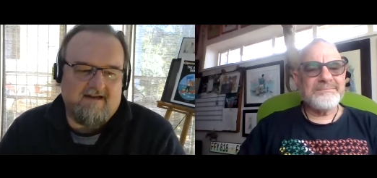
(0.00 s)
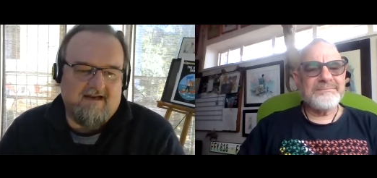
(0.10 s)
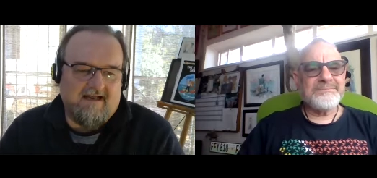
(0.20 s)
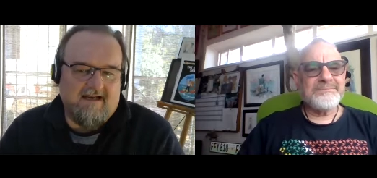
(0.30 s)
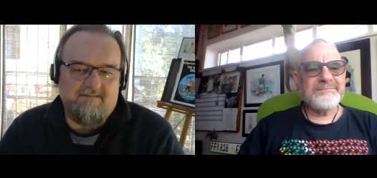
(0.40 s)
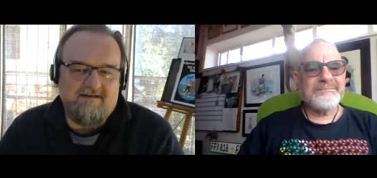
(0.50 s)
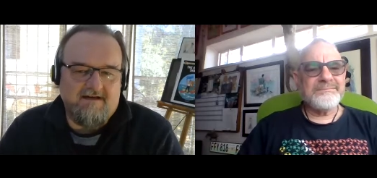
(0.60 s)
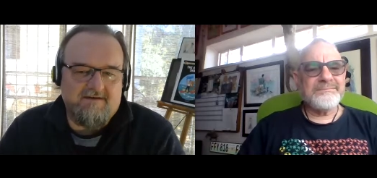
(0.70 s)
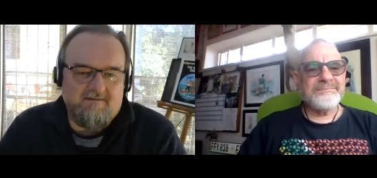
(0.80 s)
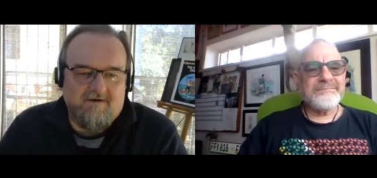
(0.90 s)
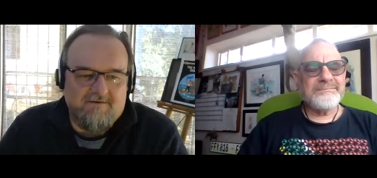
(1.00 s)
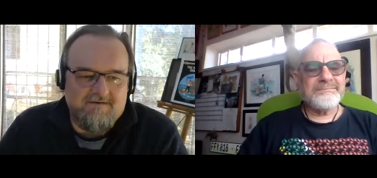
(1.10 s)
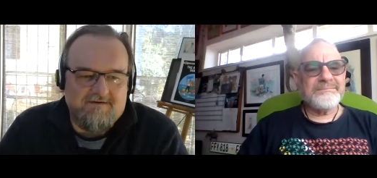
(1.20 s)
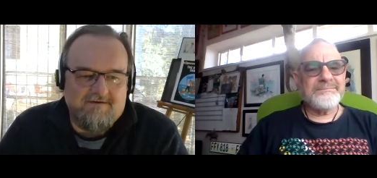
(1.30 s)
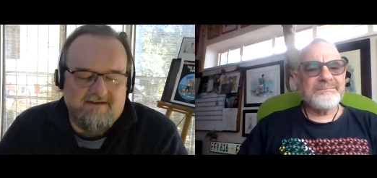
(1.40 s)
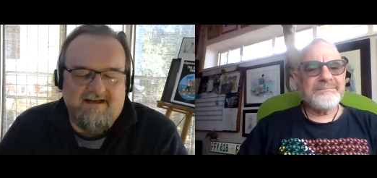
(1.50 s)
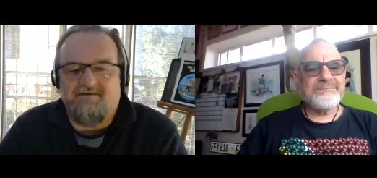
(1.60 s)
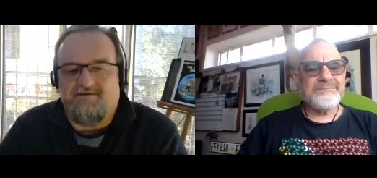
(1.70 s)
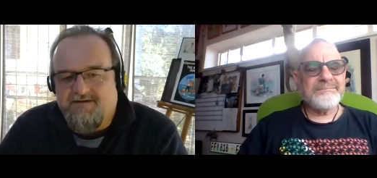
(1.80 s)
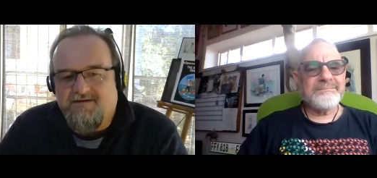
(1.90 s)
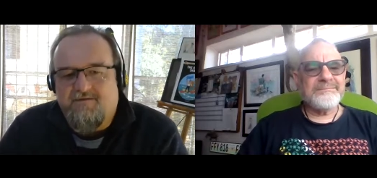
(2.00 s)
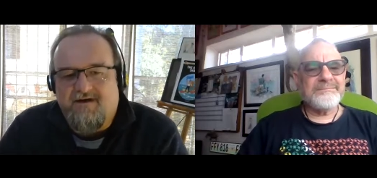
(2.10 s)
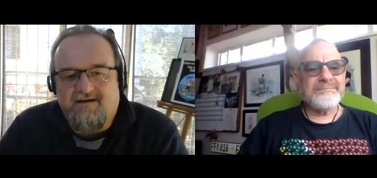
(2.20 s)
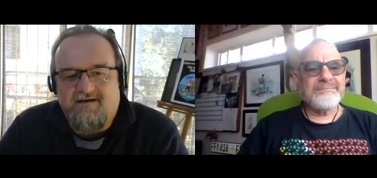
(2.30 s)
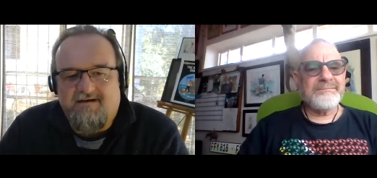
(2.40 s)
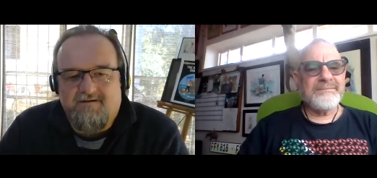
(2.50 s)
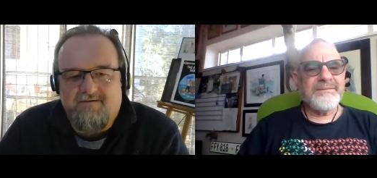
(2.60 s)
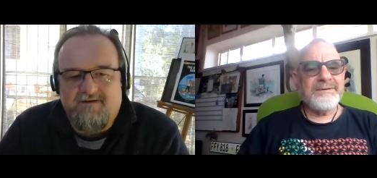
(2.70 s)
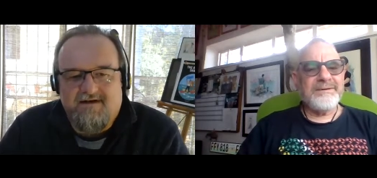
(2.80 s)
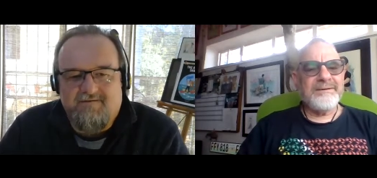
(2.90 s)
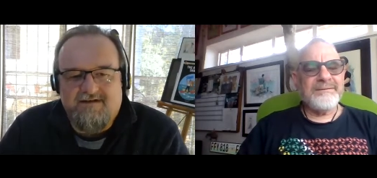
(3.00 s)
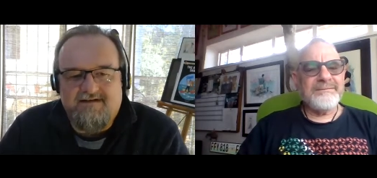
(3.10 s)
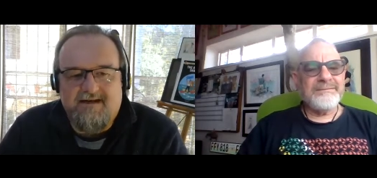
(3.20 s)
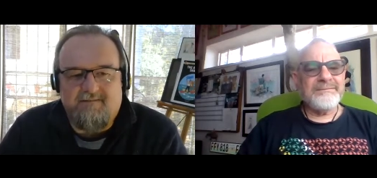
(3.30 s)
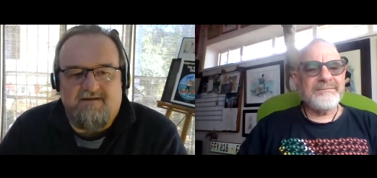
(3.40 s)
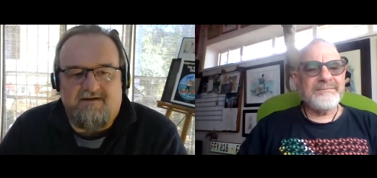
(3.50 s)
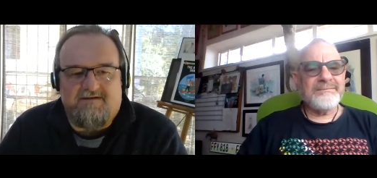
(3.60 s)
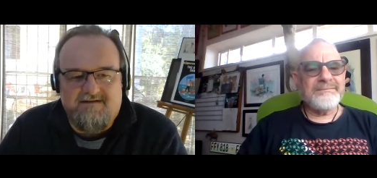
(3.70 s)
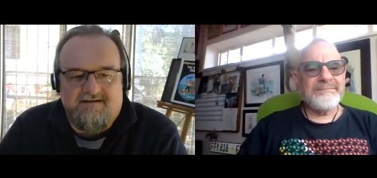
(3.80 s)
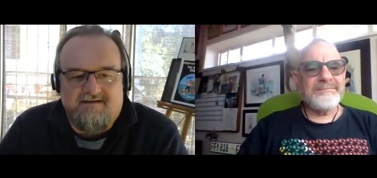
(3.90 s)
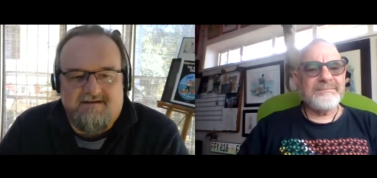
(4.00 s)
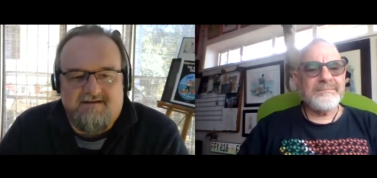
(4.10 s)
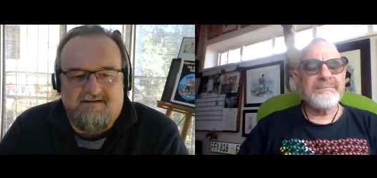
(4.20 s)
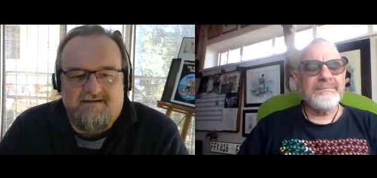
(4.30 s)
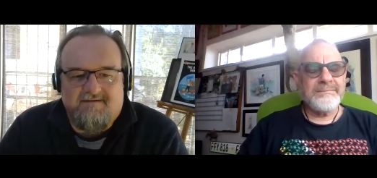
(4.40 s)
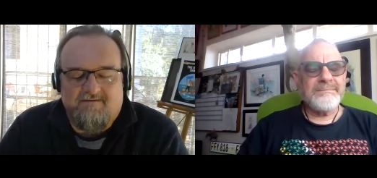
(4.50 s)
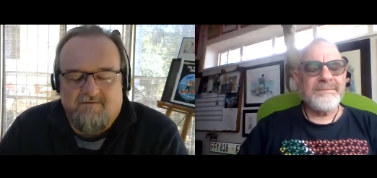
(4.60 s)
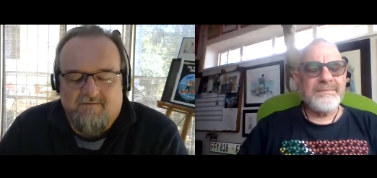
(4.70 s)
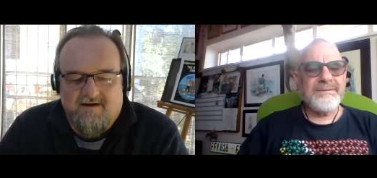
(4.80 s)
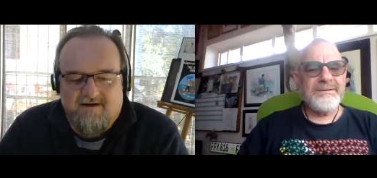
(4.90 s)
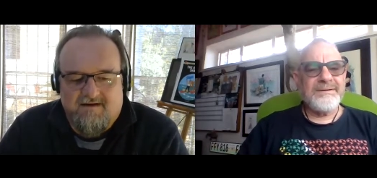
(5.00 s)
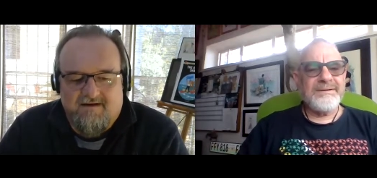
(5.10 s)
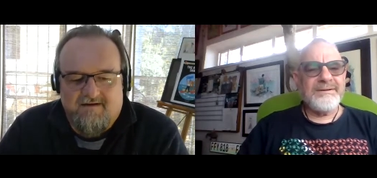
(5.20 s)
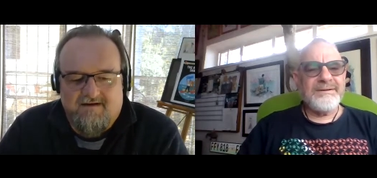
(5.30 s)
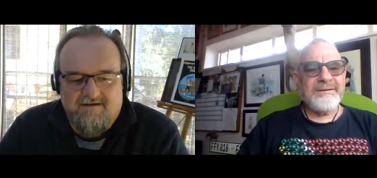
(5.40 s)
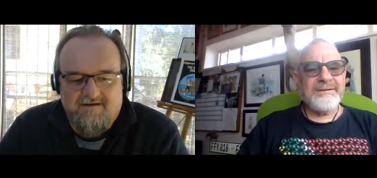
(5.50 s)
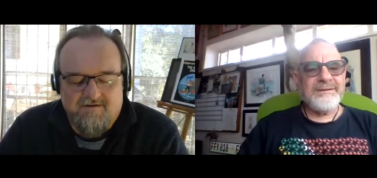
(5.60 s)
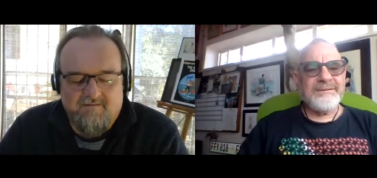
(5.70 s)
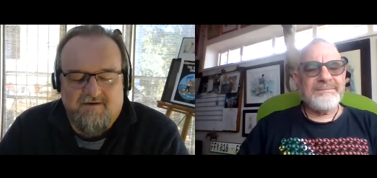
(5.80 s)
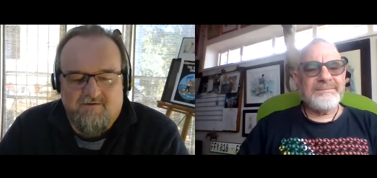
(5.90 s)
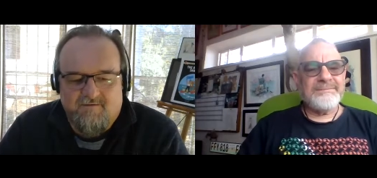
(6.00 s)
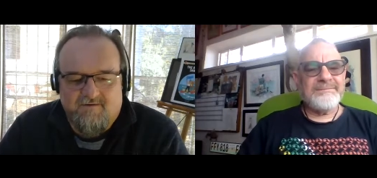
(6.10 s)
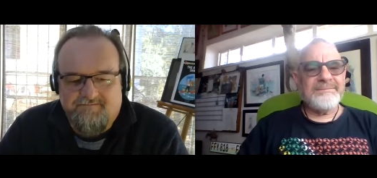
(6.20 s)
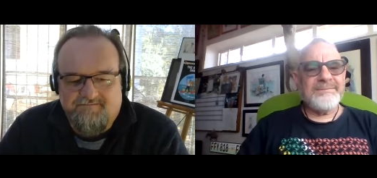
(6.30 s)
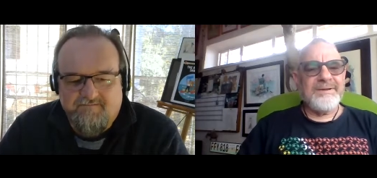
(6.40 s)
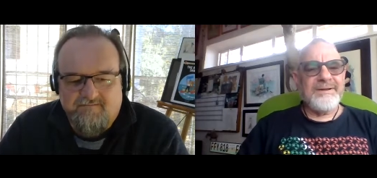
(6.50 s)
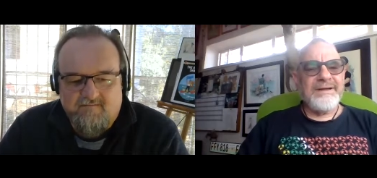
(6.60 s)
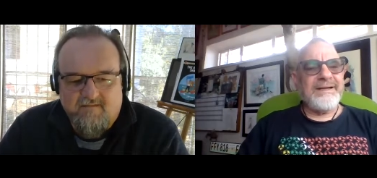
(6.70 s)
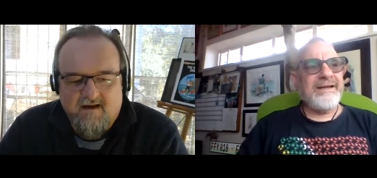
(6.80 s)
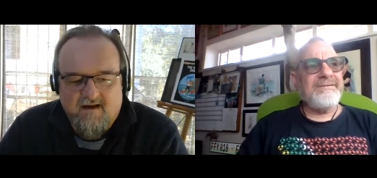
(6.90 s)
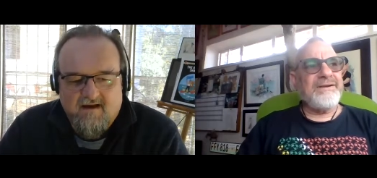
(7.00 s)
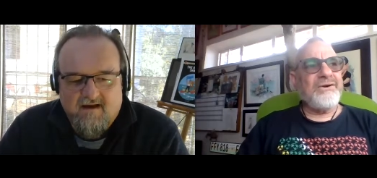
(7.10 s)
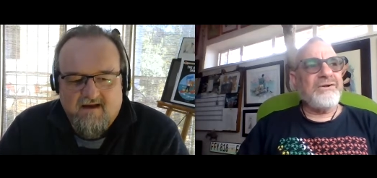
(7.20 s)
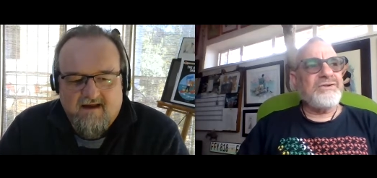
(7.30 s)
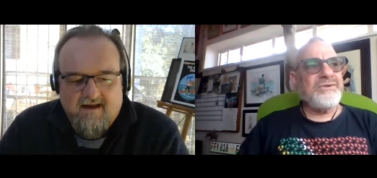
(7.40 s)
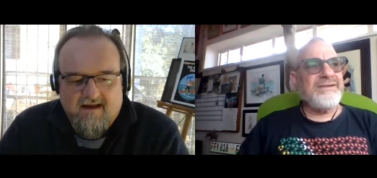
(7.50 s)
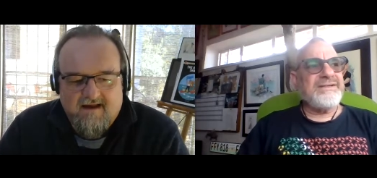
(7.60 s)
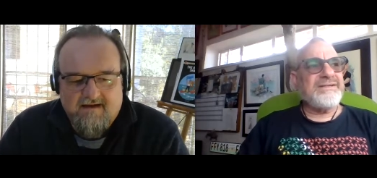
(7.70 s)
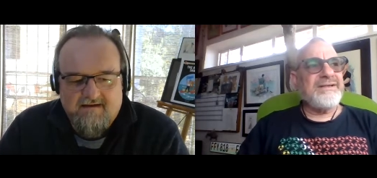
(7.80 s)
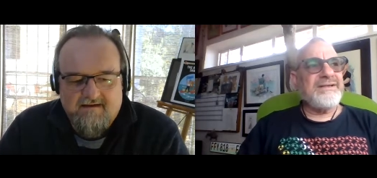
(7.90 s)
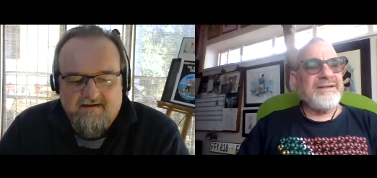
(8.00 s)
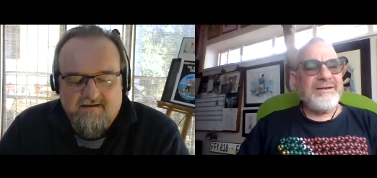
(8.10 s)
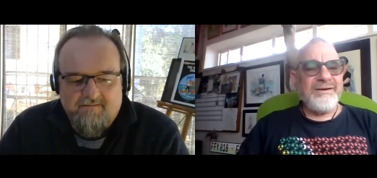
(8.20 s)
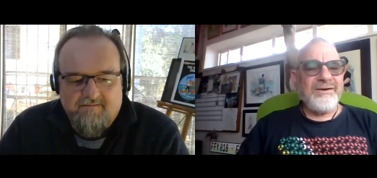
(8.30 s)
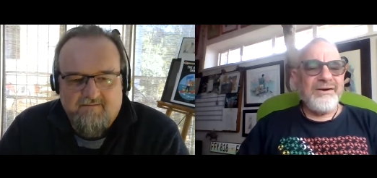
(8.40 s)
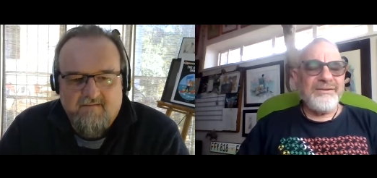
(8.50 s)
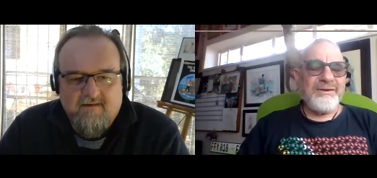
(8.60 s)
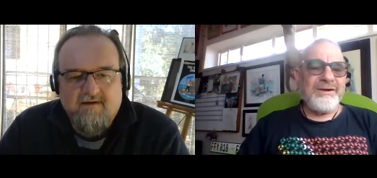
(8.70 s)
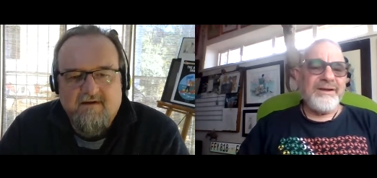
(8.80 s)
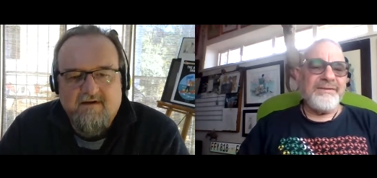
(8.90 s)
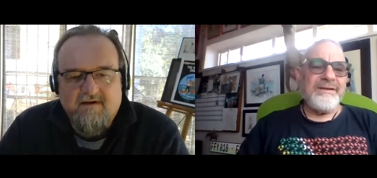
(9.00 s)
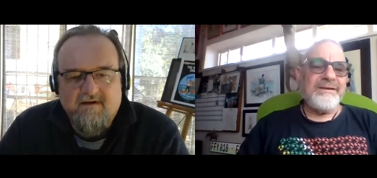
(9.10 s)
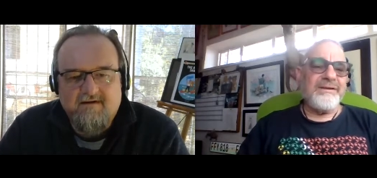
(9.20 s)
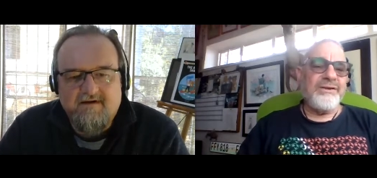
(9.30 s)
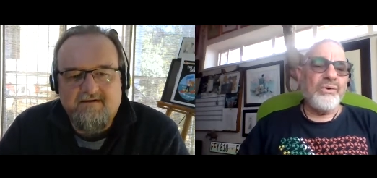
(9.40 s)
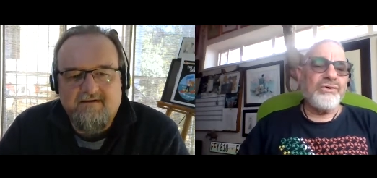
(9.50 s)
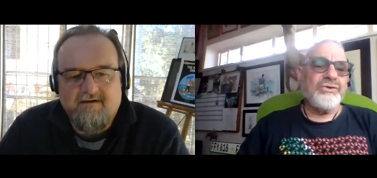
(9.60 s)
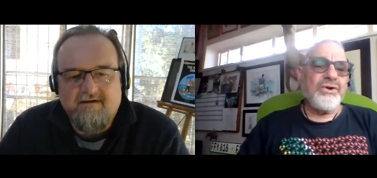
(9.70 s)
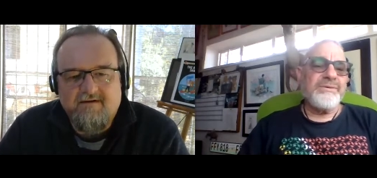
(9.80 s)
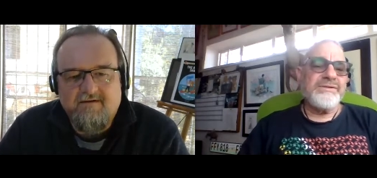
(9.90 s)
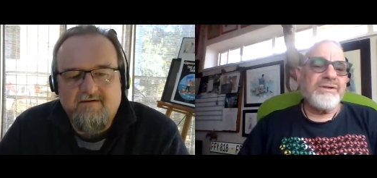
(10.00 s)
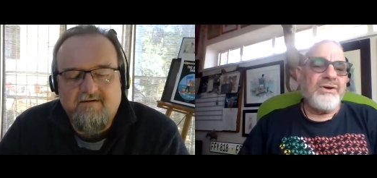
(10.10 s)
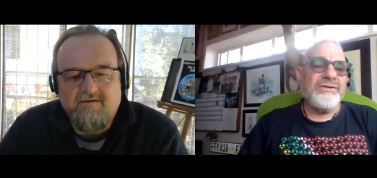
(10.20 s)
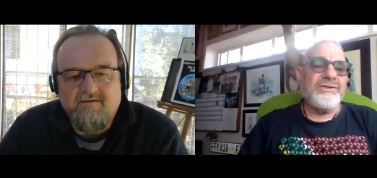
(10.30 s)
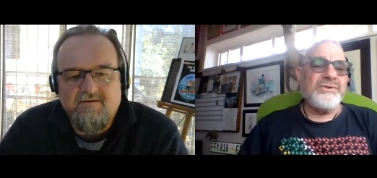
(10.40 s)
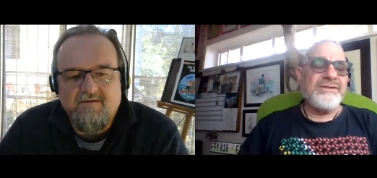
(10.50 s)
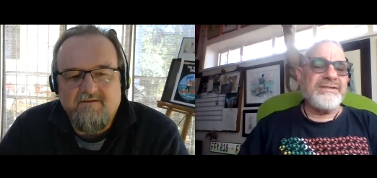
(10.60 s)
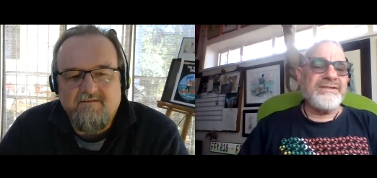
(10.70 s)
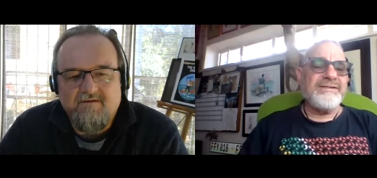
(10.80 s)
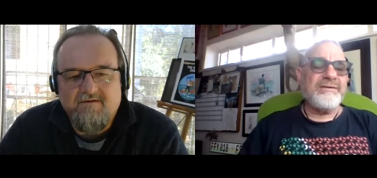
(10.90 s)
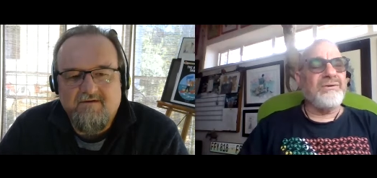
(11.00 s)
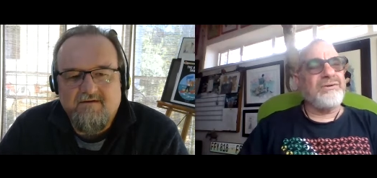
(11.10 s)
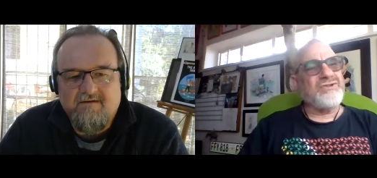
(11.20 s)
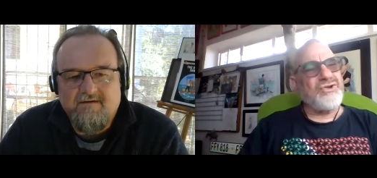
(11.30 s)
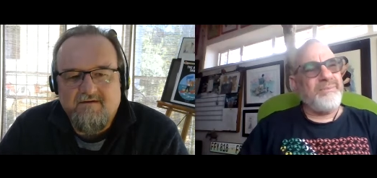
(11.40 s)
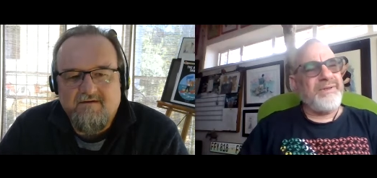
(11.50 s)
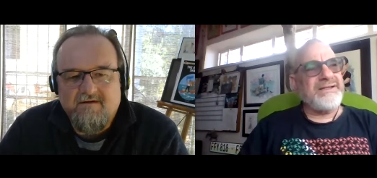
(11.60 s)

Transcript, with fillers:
Speaker 1: adaptation, but also dangerous in a way acceptance and, and mm. being you know that shouldn't be
Speaker 2: normal and i think cartoonists and, um, I, I, think your job as a cartoonist is not job